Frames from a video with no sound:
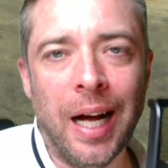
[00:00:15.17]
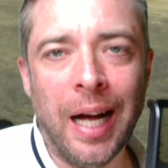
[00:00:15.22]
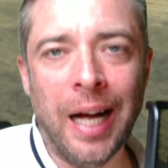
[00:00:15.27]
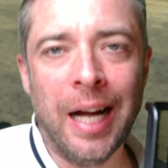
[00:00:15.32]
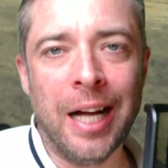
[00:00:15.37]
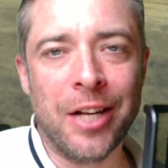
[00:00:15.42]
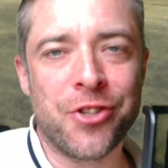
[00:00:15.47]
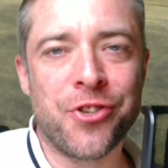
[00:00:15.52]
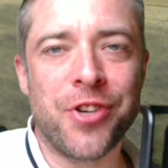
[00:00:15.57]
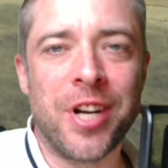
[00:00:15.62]

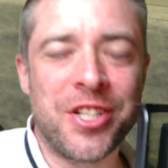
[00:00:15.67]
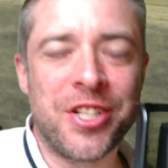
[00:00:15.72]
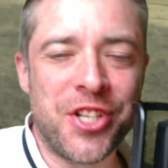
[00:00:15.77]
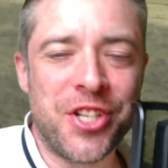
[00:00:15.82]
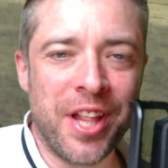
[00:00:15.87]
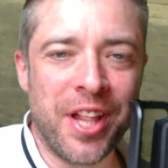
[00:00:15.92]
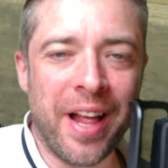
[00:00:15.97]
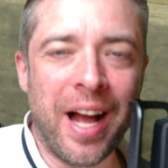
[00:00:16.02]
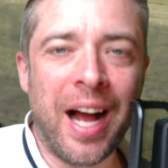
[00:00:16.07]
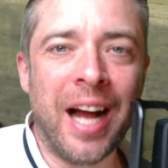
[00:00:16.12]
strategy
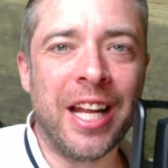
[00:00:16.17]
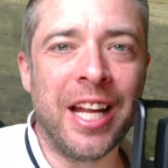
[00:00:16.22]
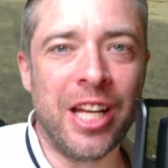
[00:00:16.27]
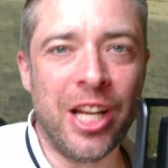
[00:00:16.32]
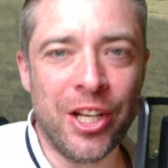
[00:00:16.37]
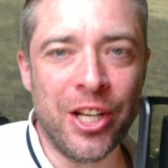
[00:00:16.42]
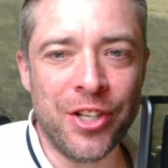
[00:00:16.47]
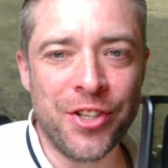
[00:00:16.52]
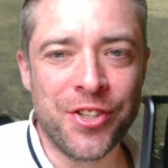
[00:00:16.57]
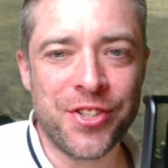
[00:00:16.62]
that I
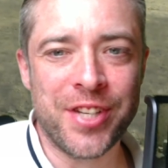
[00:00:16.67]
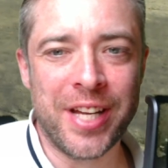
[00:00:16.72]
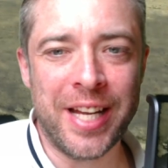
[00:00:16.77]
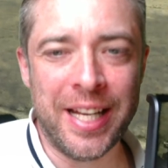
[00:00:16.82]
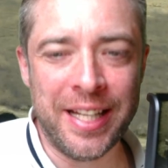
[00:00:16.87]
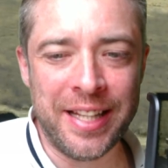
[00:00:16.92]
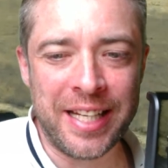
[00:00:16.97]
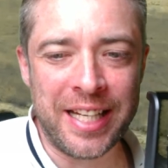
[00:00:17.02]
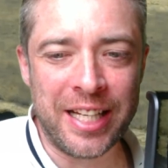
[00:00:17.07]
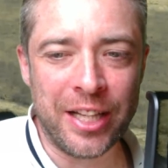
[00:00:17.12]
use
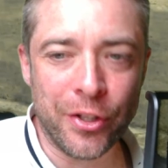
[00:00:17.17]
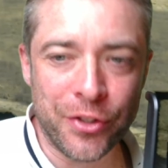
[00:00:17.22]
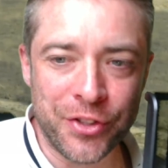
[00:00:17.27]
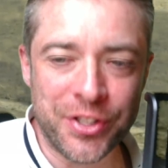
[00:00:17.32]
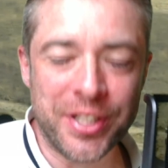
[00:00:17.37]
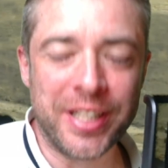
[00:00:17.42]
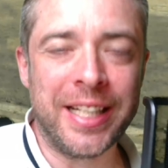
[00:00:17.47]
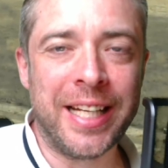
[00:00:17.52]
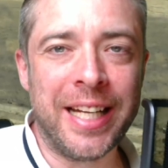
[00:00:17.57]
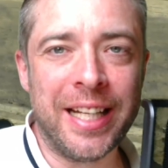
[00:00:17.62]
in the
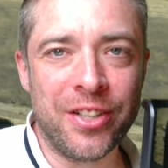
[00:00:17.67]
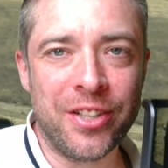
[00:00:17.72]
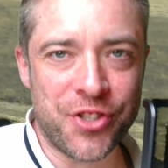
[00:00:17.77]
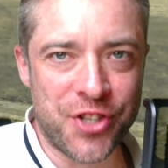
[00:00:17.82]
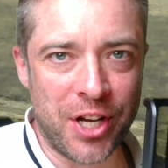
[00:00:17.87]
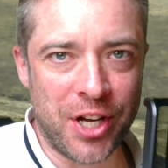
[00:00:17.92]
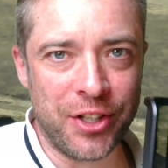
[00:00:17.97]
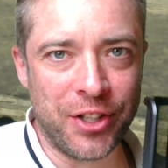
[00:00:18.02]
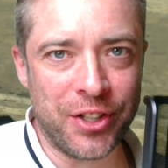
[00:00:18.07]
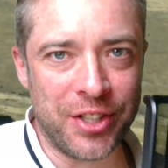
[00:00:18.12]
London kill
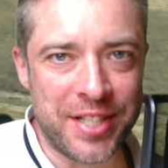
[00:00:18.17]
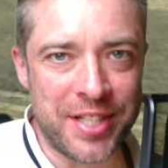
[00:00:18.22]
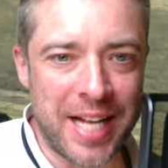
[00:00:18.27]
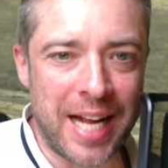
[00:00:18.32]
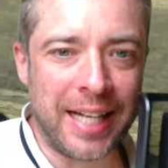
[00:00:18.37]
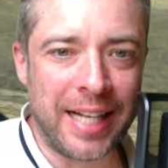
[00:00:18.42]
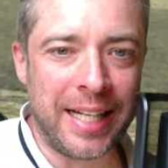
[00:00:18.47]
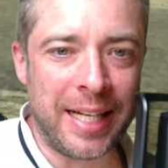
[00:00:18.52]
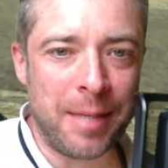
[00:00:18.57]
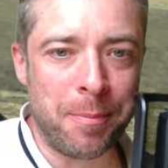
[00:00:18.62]
zone on a
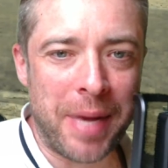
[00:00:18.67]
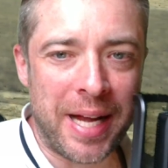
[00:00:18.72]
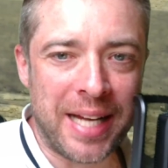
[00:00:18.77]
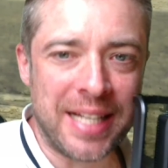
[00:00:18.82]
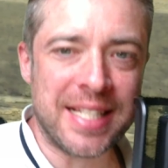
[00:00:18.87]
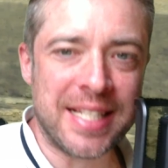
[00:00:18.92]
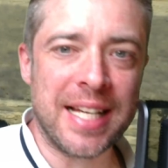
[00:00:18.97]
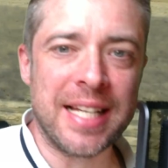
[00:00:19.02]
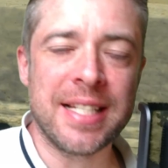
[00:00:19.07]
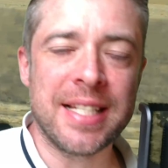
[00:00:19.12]
daily
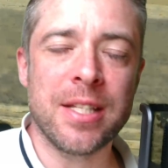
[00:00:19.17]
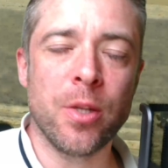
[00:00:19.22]
basis.